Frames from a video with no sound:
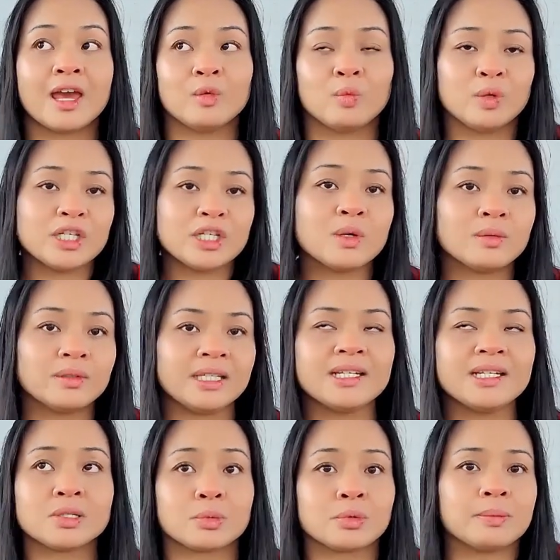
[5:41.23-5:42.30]
and we don't
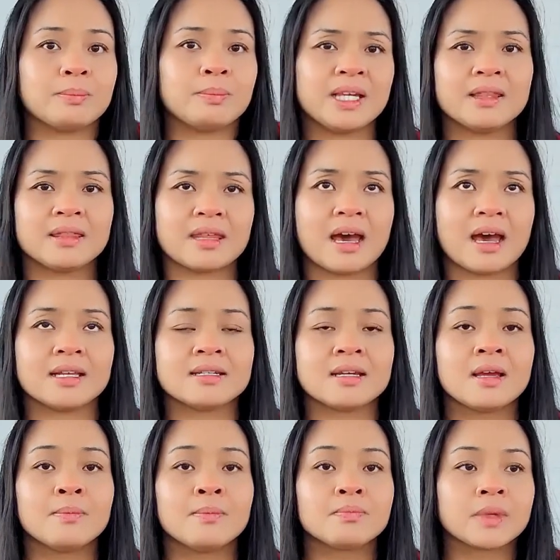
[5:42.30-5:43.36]
need to repeat
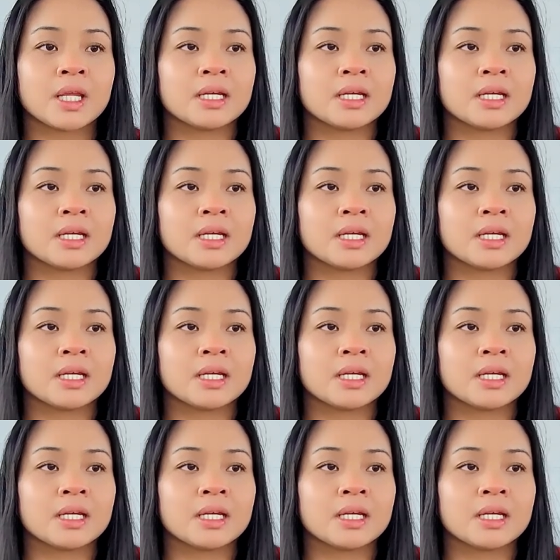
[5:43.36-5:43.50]
that